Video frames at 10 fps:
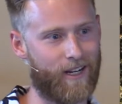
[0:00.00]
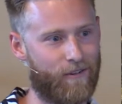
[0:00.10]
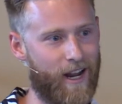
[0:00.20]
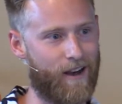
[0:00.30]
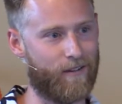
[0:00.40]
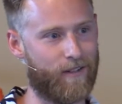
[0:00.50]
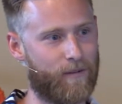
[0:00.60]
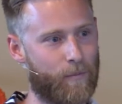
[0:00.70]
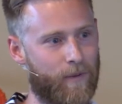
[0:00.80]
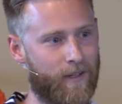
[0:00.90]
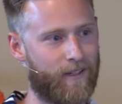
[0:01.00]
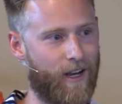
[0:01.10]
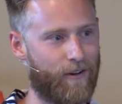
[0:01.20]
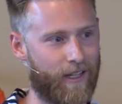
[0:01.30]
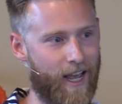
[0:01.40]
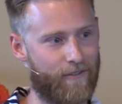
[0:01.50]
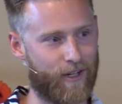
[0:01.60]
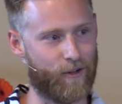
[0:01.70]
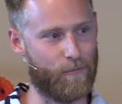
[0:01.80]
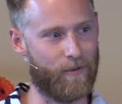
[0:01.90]
around and not really having
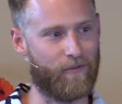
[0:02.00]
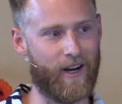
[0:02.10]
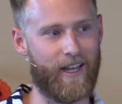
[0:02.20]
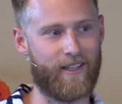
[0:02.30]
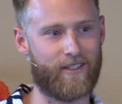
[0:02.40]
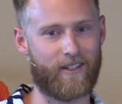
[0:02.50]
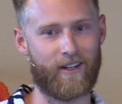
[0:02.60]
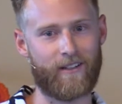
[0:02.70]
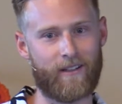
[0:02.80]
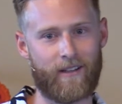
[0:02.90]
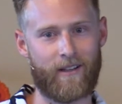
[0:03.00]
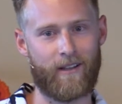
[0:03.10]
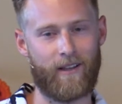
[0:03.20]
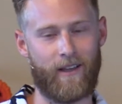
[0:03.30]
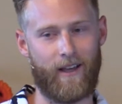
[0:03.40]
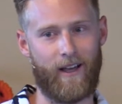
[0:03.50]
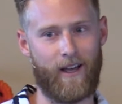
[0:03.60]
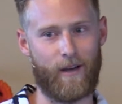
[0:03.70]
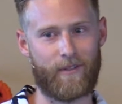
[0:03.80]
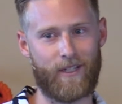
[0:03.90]
a group of friends, or
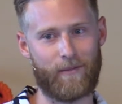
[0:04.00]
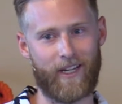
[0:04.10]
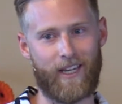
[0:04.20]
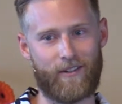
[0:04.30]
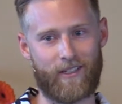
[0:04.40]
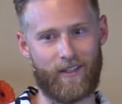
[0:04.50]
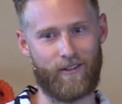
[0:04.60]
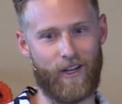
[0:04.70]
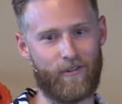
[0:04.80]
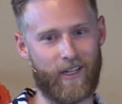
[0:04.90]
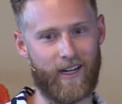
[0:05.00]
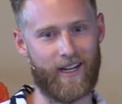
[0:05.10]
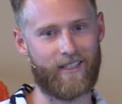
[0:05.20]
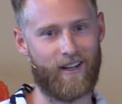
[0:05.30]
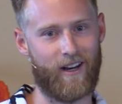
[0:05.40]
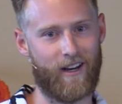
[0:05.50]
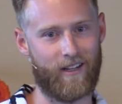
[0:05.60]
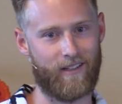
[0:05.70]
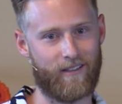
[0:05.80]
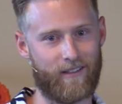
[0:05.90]
seemed like he was a little lonely. And I
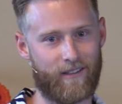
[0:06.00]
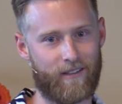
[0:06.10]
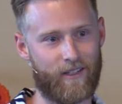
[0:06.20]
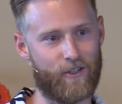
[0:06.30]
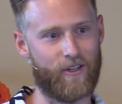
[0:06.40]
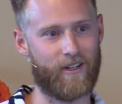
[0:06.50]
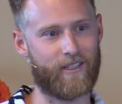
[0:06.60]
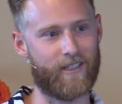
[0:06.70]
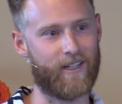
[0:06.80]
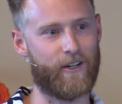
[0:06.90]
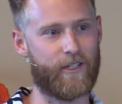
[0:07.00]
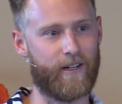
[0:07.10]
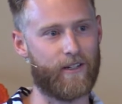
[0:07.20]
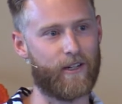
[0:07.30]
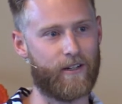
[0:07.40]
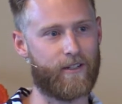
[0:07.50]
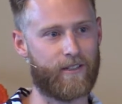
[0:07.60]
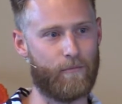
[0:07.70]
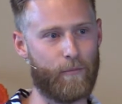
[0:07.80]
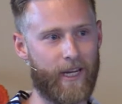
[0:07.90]
saw the juniors and seniors at our church
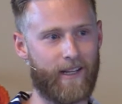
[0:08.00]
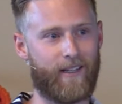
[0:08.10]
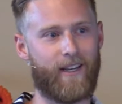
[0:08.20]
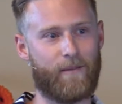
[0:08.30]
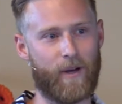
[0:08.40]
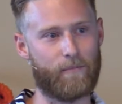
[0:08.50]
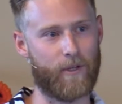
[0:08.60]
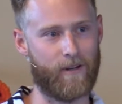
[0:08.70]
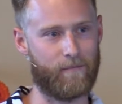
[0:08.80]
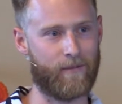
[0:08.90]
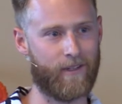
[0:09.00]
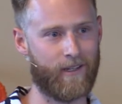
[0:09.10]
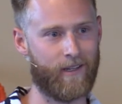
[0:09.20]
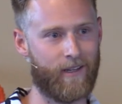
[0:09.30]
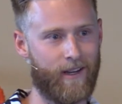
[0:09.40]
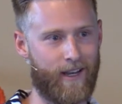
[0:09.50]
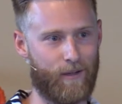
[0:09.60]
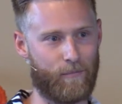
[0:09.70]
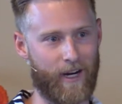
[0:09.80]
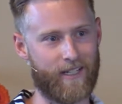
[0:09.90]
just immediately come up to him and
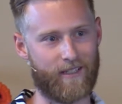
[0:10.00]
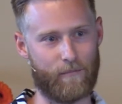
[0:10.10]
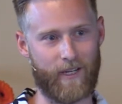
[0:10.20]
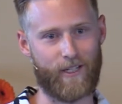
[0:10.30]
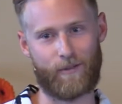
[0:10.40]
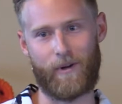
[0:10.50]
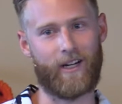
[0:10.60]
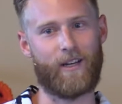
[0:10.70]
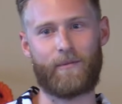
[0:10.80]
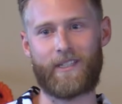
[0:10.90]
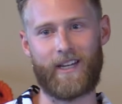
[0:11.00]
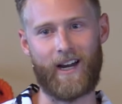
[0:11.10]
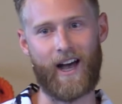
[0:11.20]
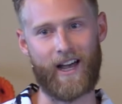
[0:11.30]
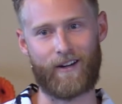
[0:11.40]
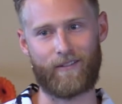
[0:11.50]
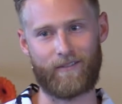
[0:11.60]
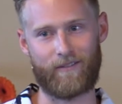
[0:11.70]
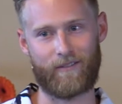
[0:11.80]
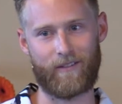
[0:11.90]
embrace him. And he just walked up and said hi. I don't
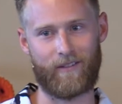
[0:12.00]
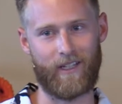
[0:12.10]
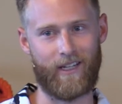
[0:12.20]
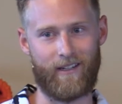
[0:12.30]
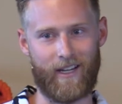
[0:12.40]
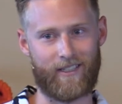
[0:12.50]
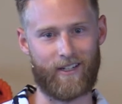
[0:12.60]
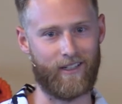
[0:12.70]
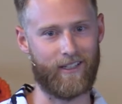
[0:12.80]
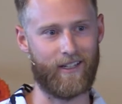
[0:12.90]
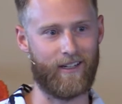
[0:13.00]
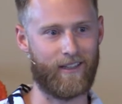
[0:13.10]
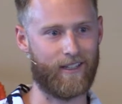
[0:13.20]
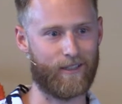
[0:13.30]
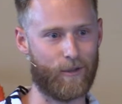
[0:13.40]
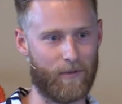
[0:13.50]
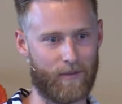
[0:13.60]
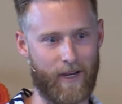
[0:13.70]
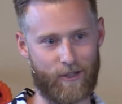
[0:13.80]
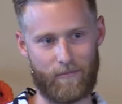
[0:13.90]
think he necessarily did anything super
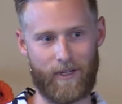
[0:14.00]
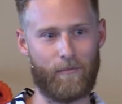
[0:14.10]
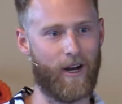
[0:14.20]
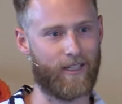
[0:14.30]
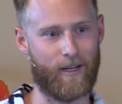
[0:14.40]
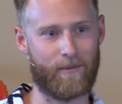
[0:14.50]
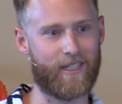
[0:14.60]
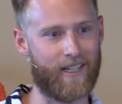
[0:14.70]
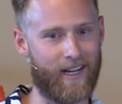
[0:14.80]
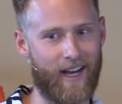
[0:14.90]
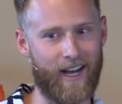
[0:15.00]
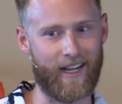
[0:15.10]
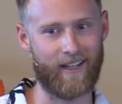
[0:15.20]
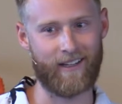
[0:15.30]
special, but he walked up and said hi.